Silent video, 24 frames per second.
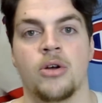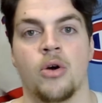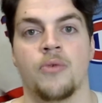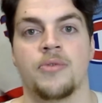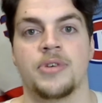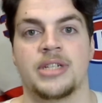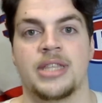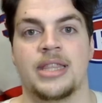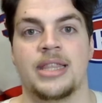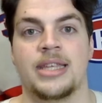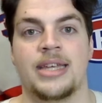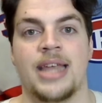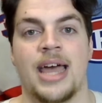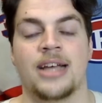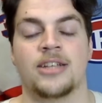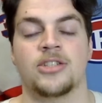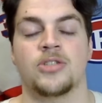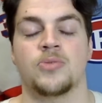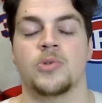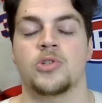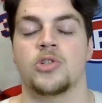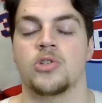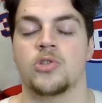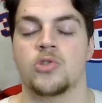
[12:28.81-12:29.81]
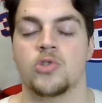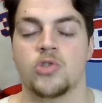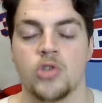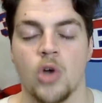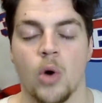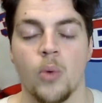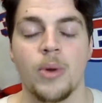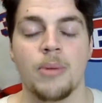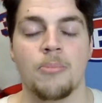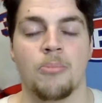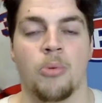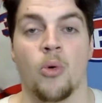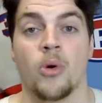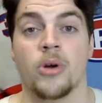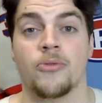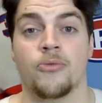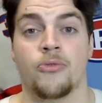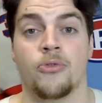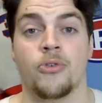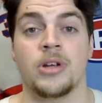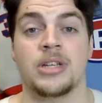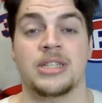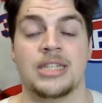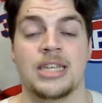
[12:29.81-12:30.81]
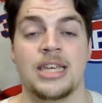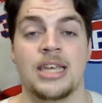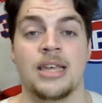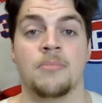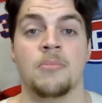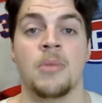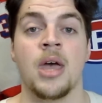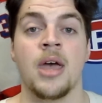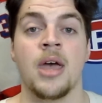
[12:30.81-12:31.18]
over to the next, which is so important for a team